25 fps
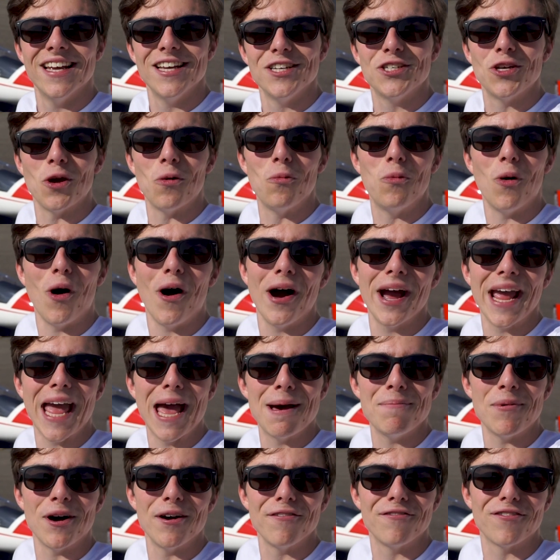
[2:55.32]
So why
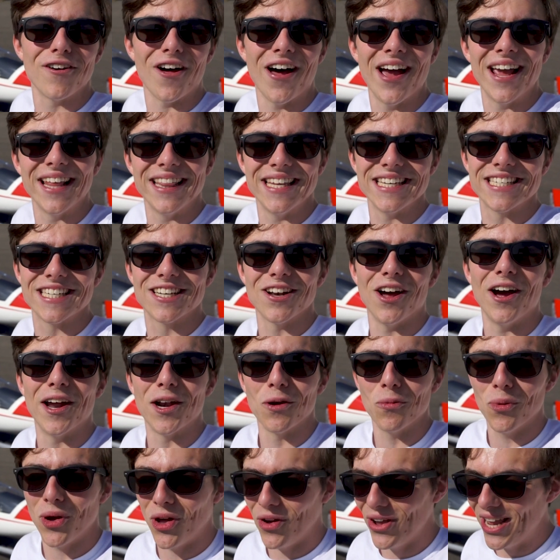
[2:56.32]
am I flying this
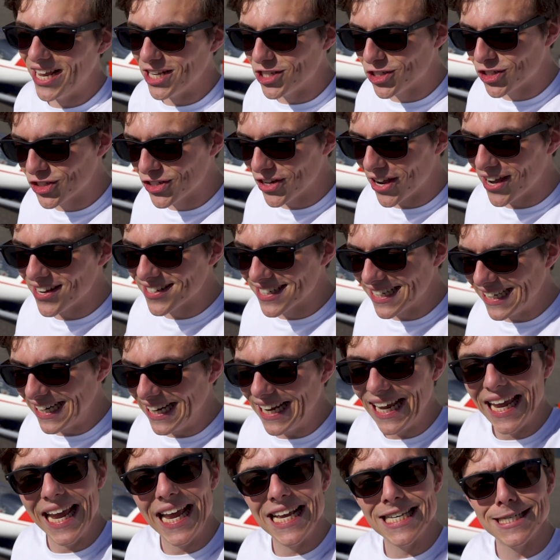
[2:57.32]
glider? Well, it
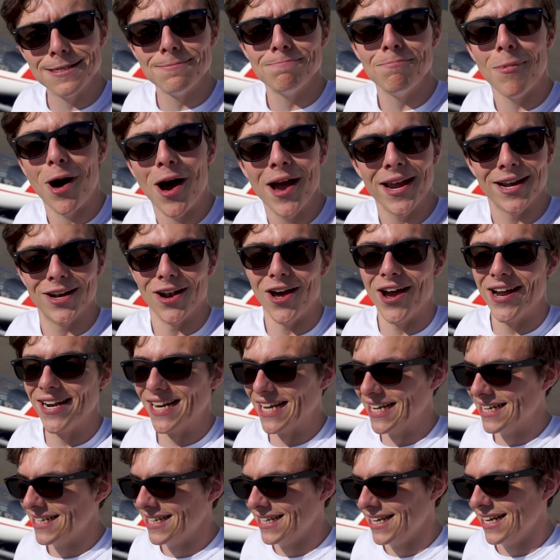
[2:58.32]
certainly isn't my
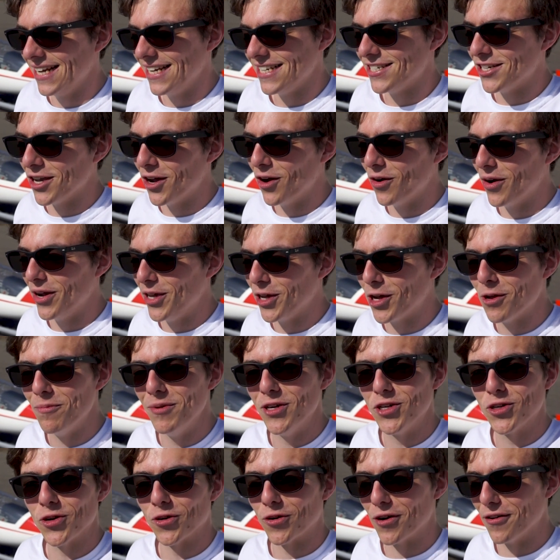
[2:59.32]
glider, so you can
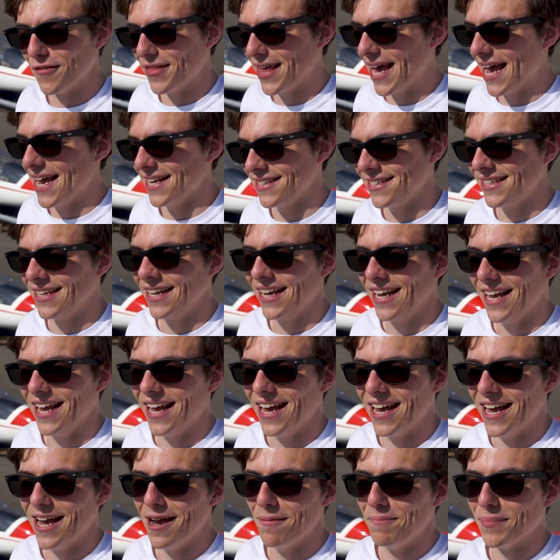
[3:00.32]
be sure of that.
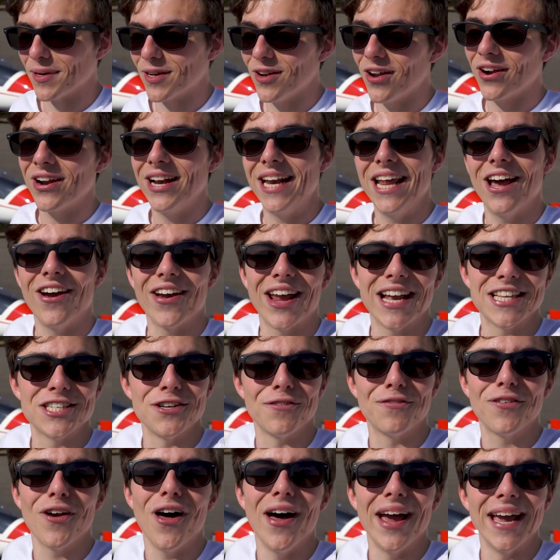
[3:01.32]
But luckily I get
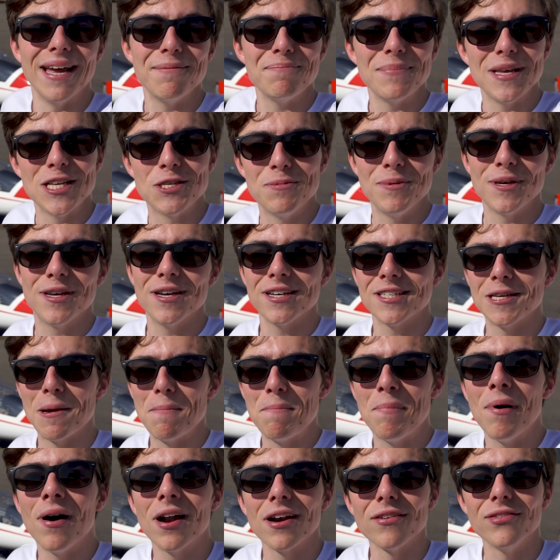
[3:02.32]
to fly it. It's because
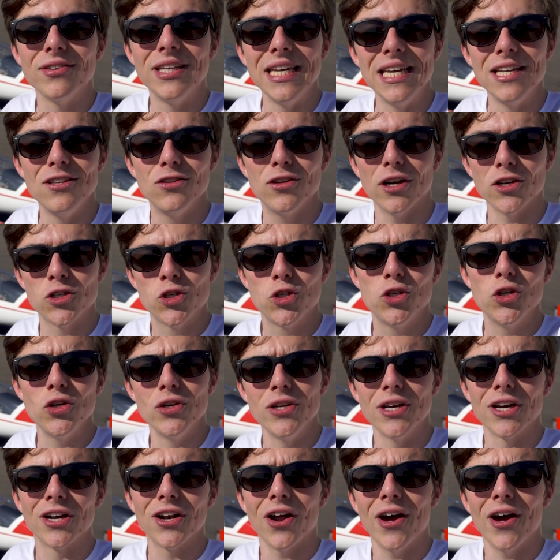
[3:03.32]
I'm part of the Dutch Junior